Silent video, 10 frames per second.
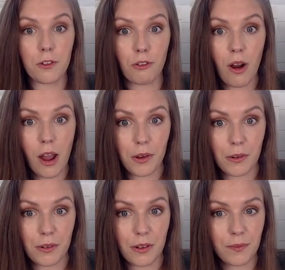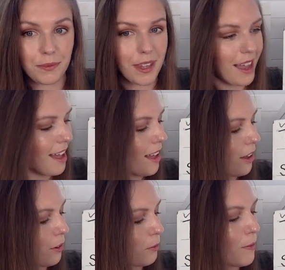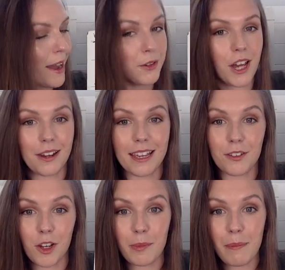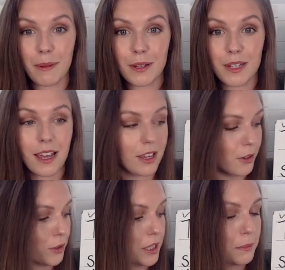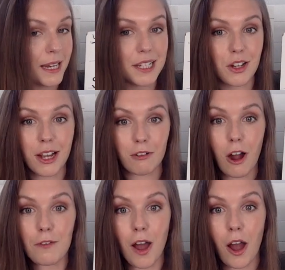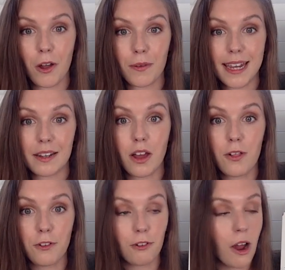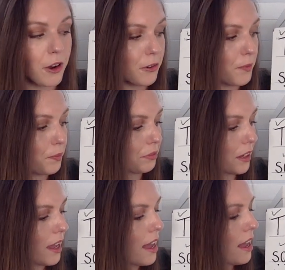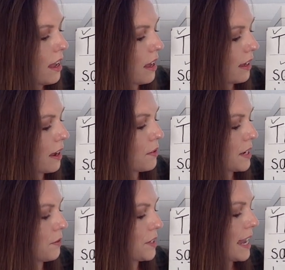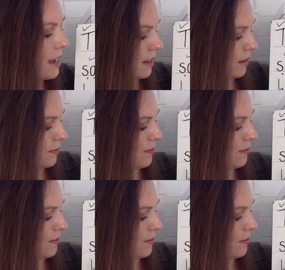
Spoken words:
throne. Well done if you remembered your split digraph O in throne. Give yourself a tick